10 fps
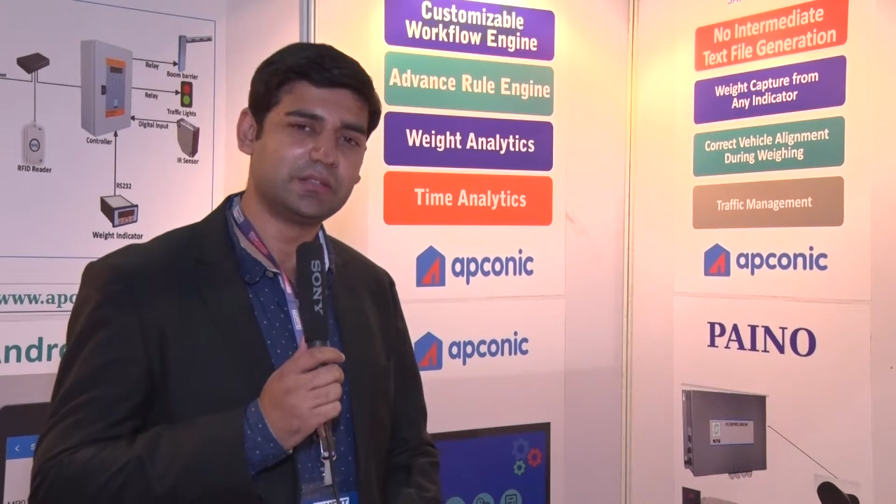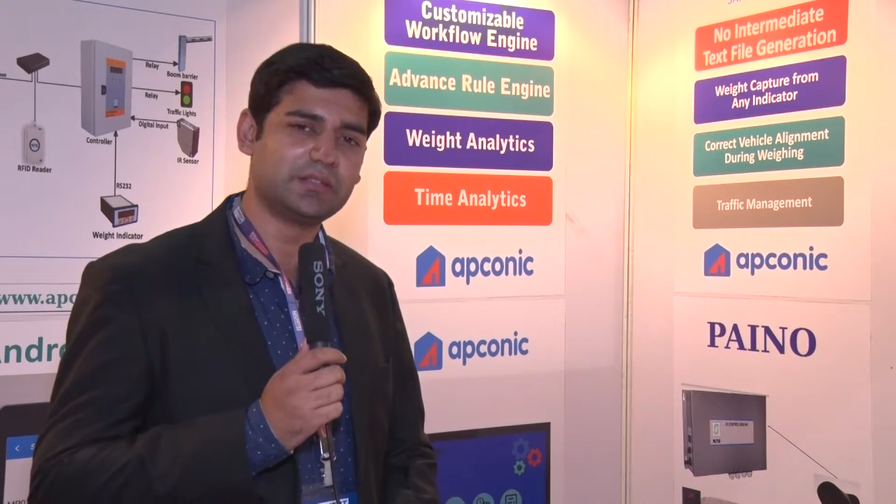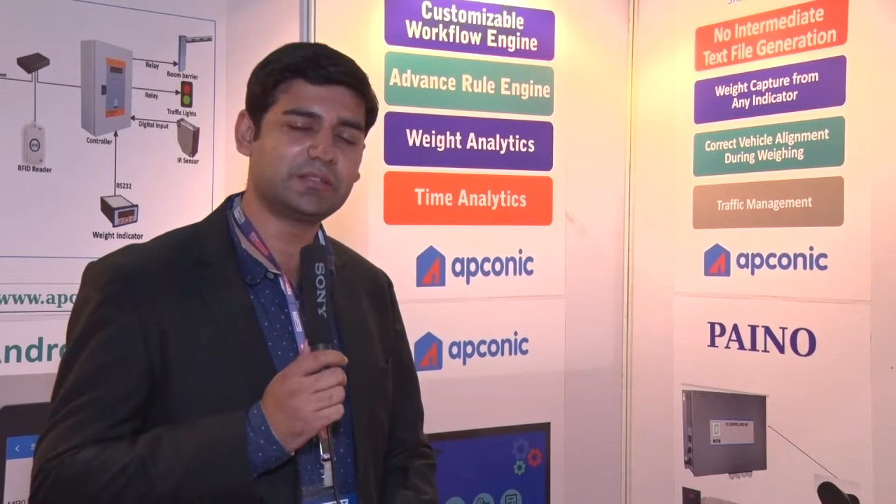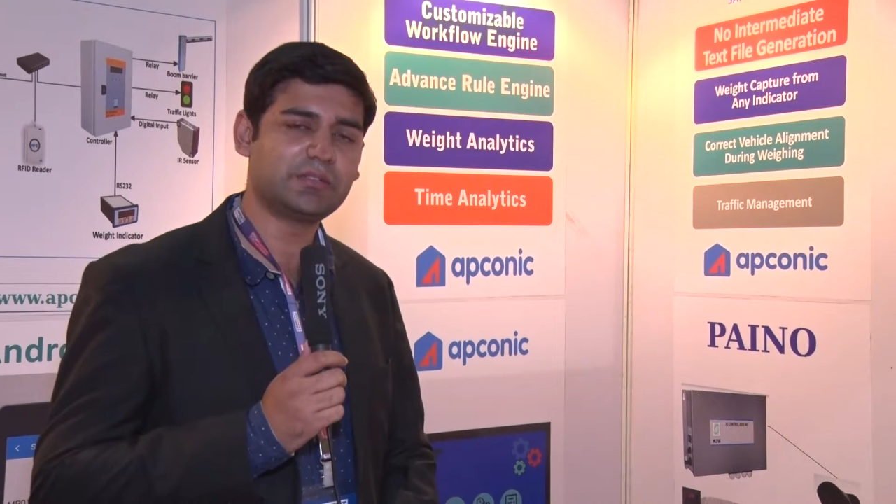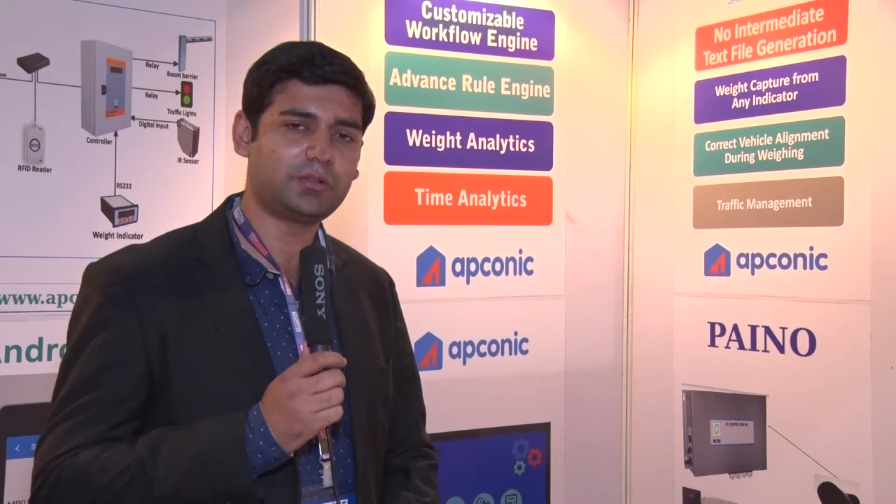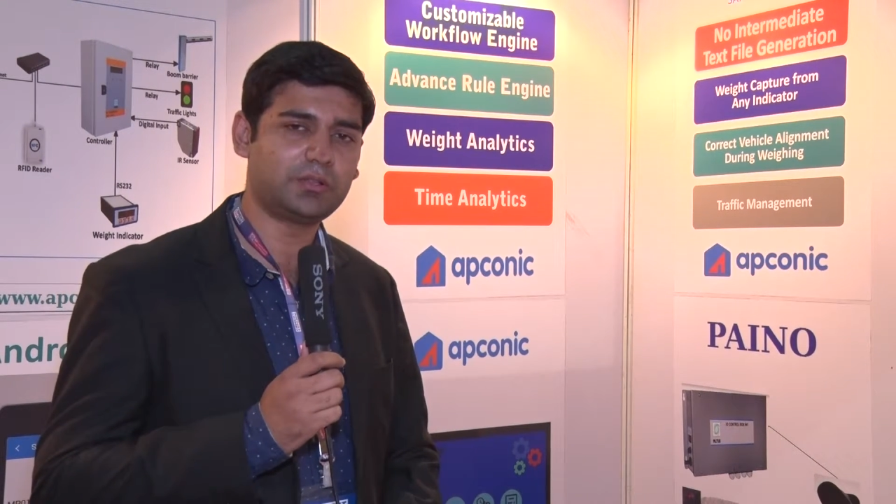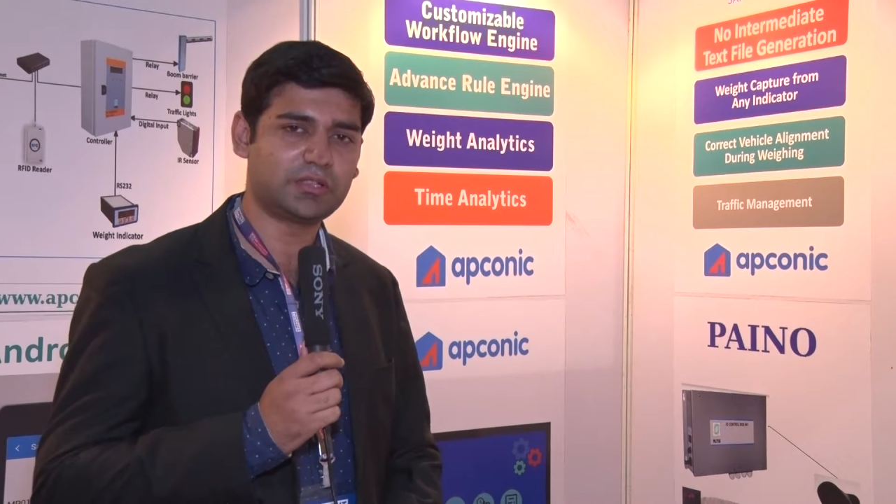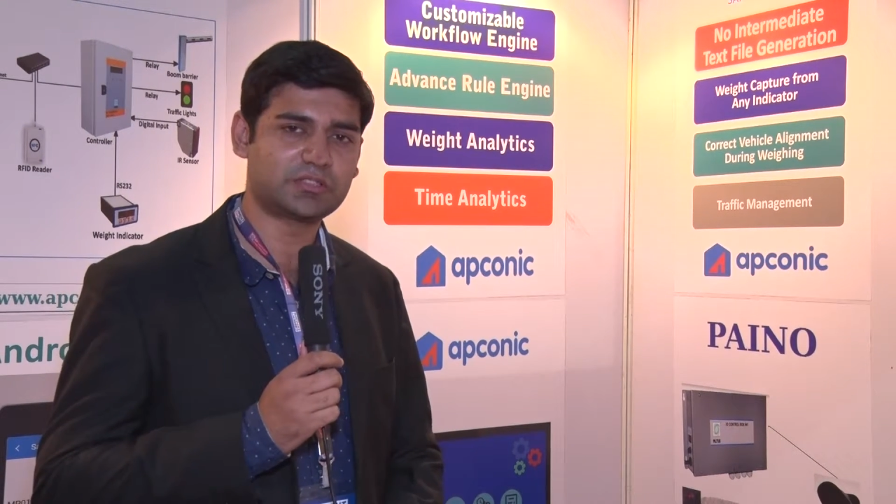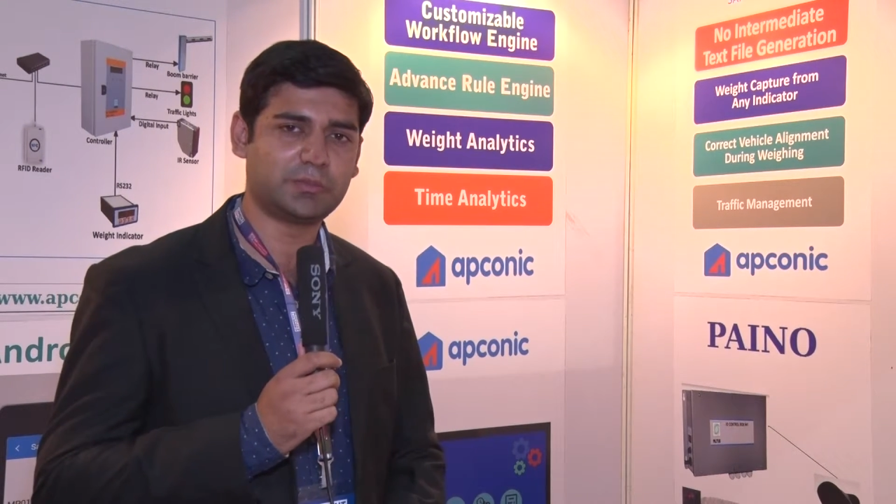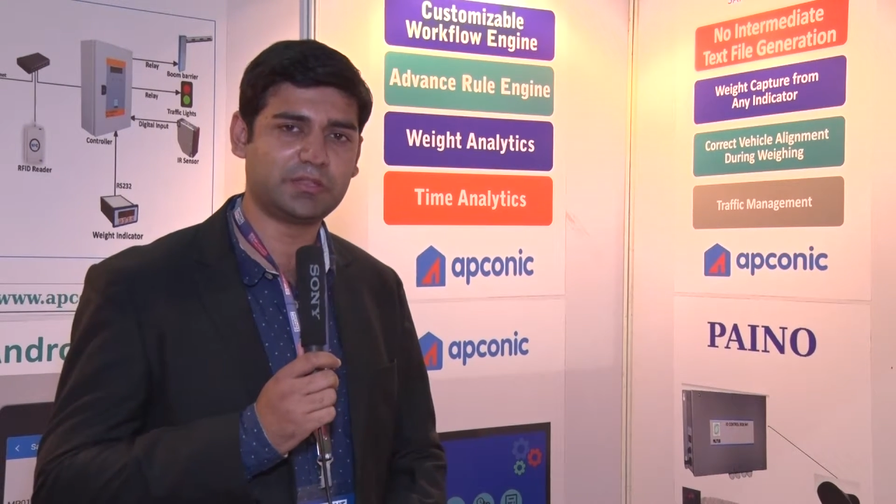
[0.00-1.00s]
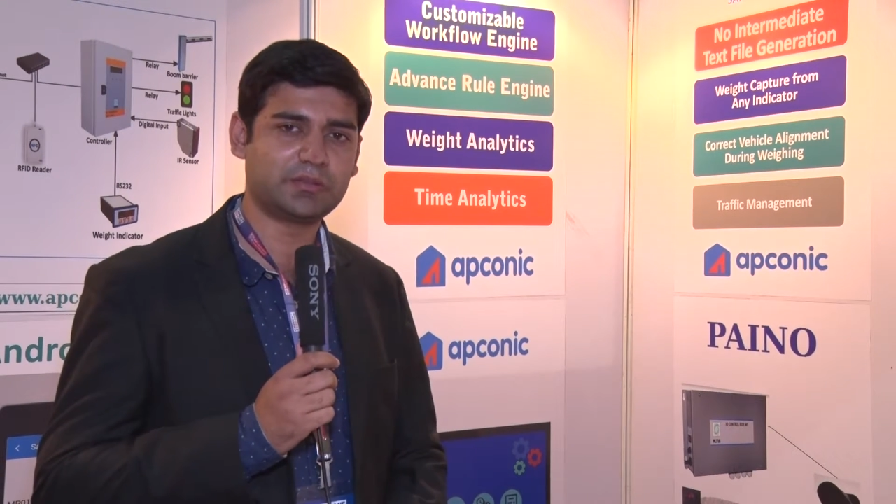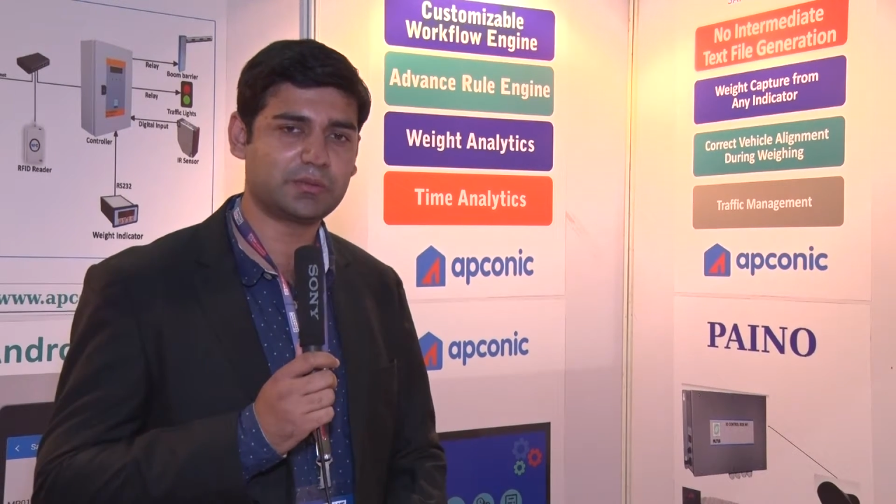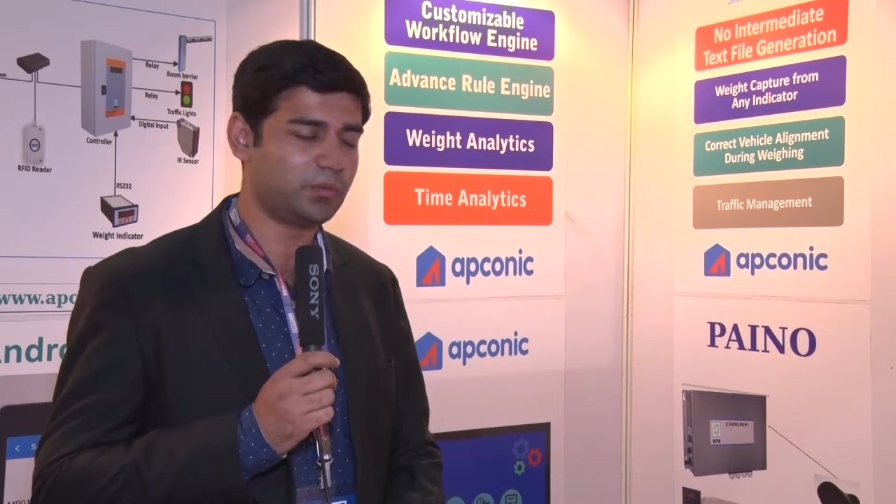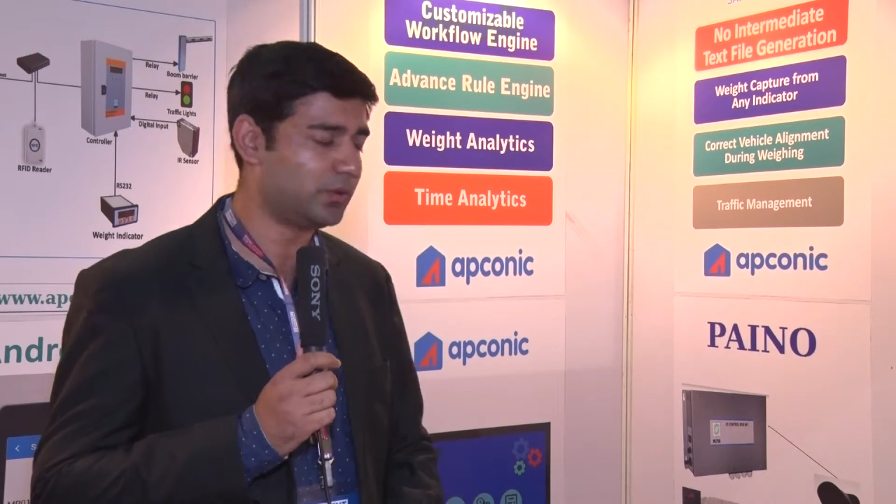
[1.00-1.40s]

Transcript: this is all the customizable